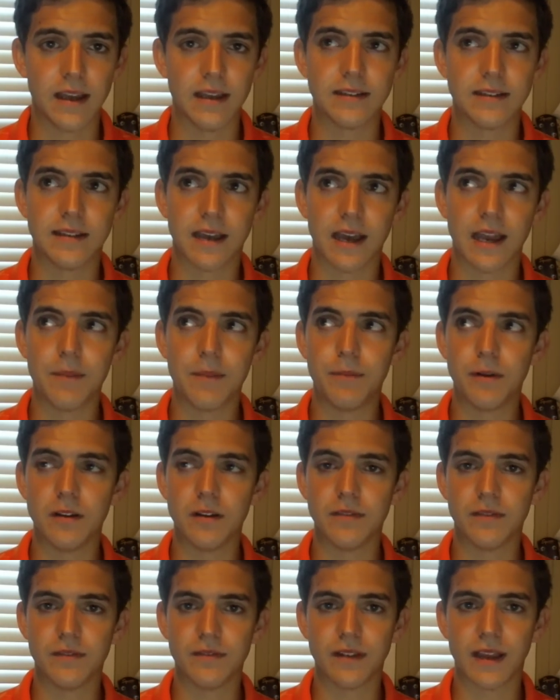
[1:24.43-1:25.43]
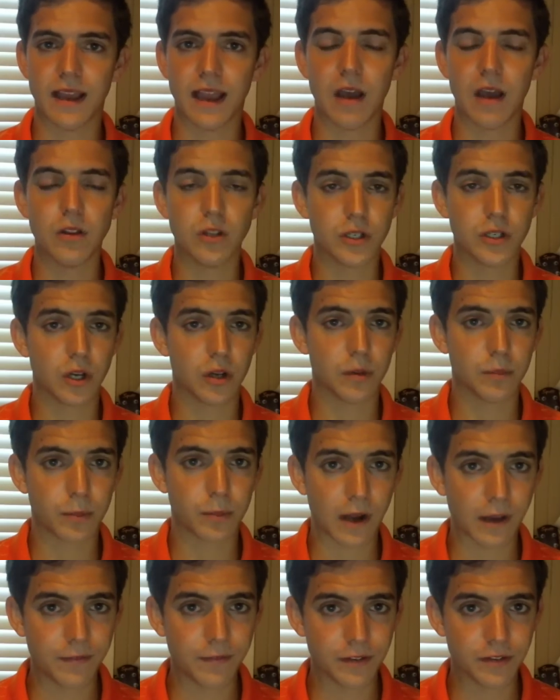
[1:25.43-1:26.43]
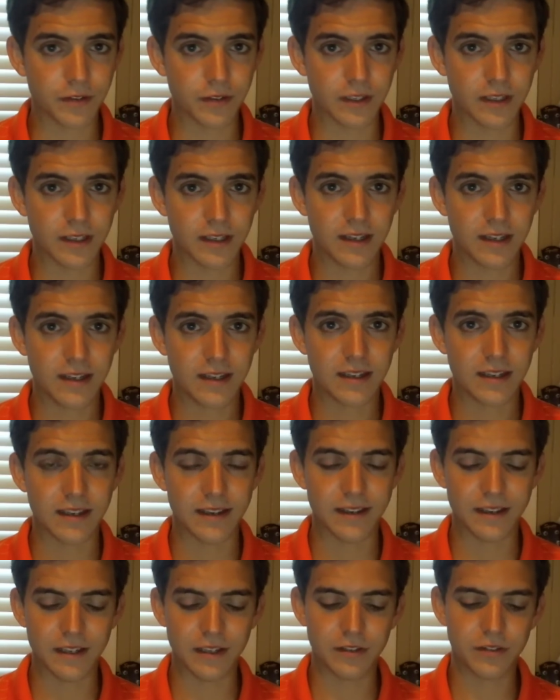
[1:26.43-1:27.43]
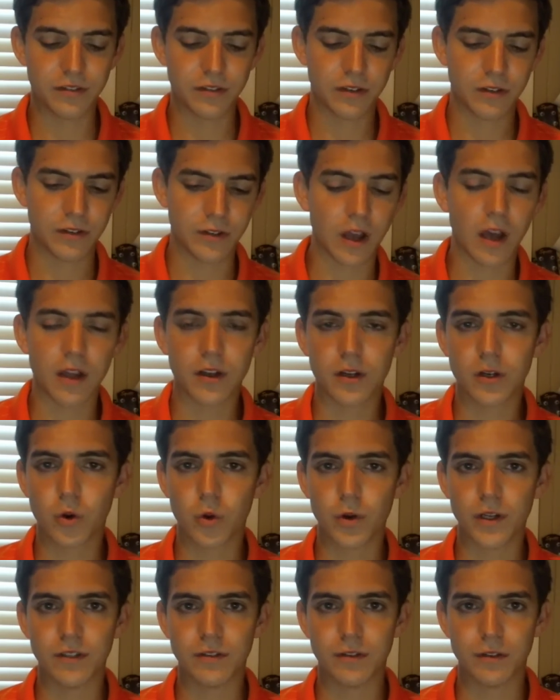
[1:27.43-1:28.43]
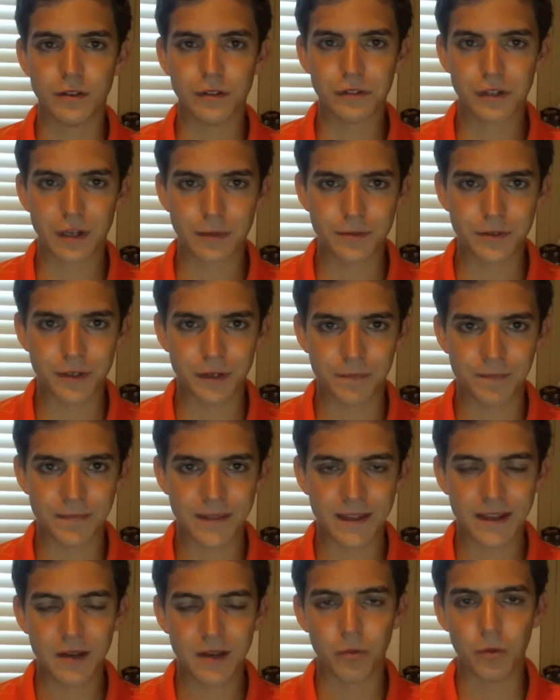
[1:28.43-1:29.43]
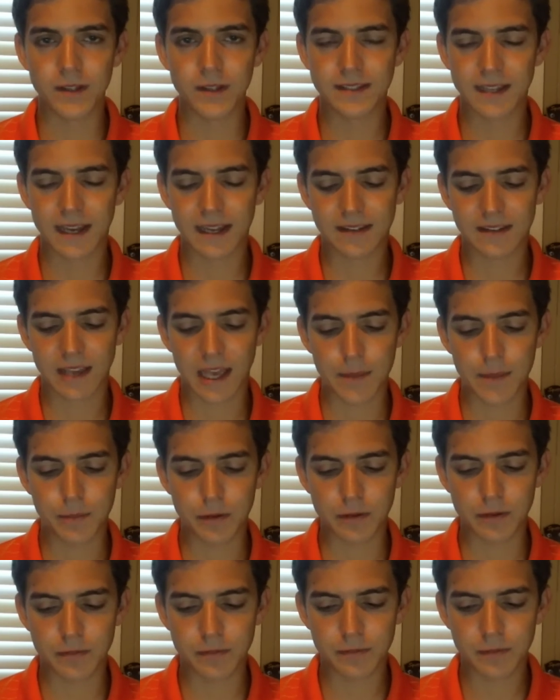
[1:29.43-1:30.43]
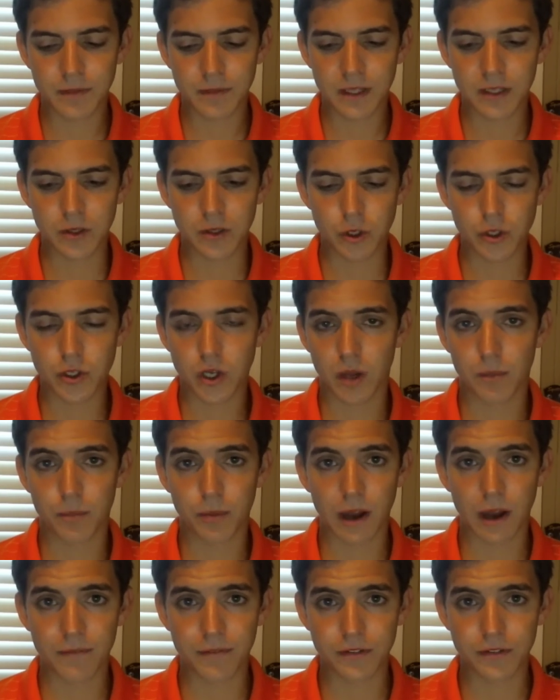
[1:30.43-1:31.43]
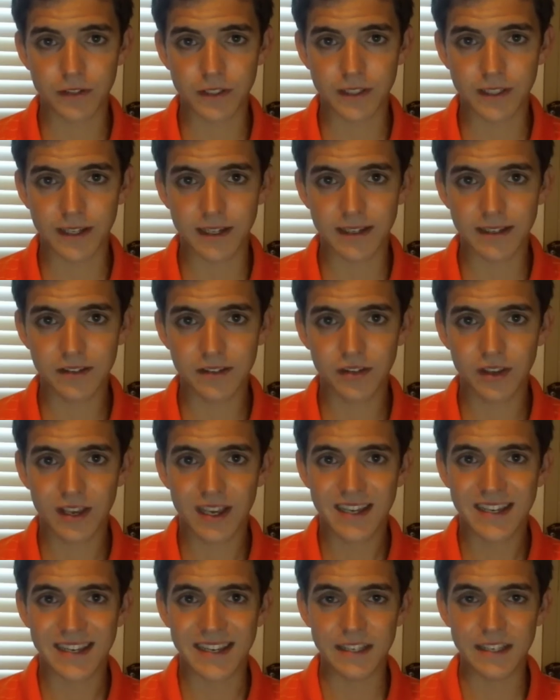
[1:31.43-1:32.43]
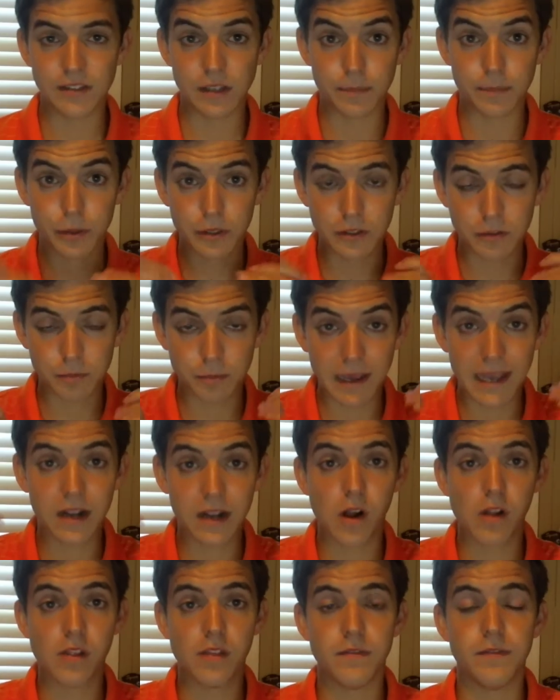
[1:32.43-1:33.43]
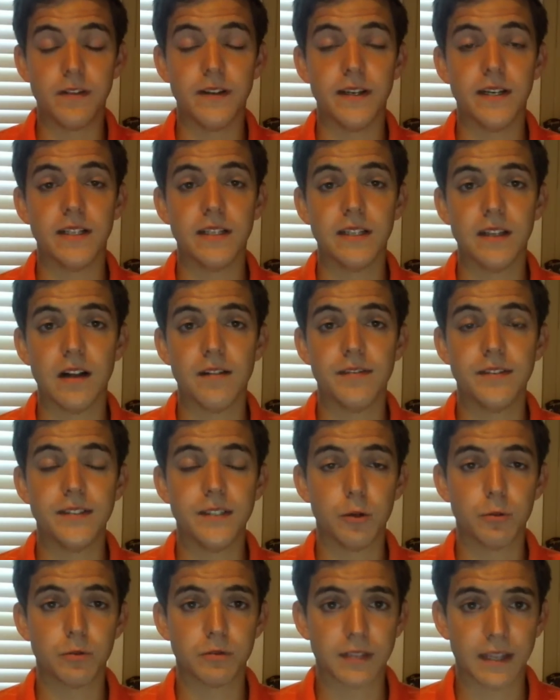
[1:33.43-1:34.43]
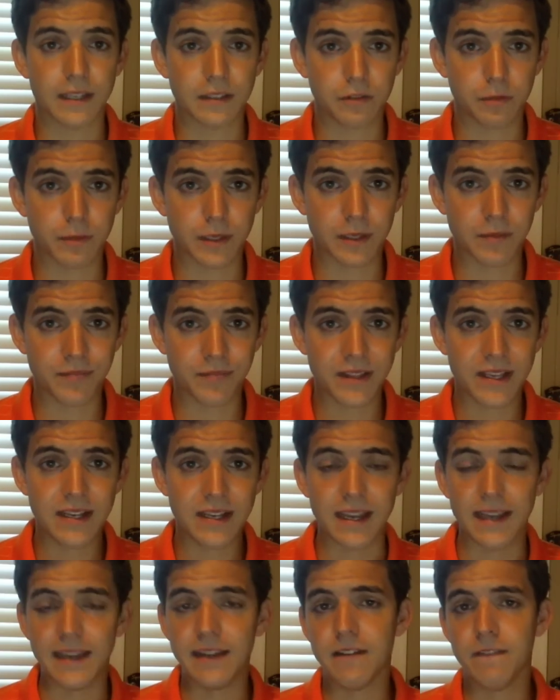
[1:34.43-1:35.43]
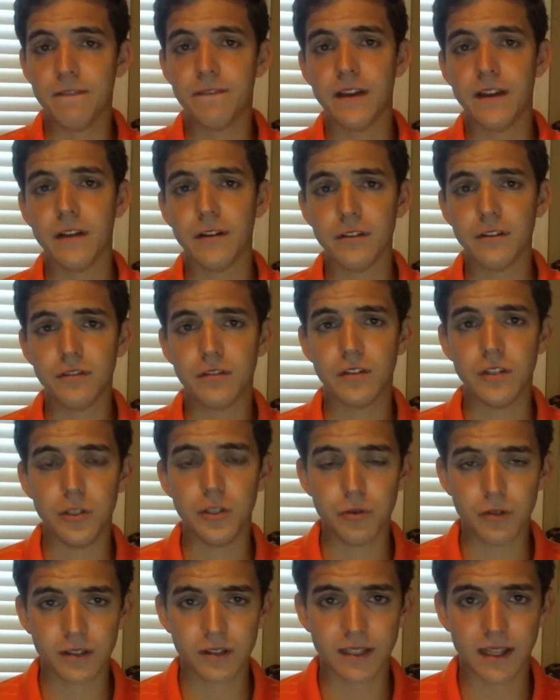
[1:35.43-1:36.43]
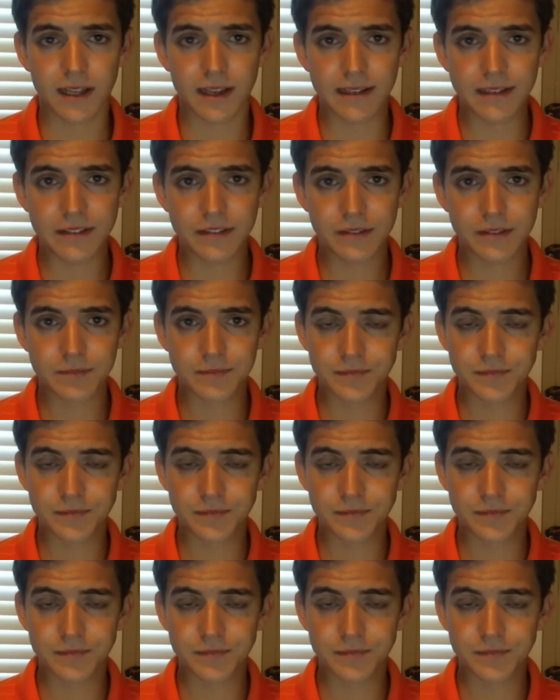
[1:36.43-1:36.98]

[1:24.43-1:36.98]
type of outlook on prophecy is not according to the Scripture. What that type of look on prophecy does is it puts back on the veil of the Old Testament, and it fails to utilize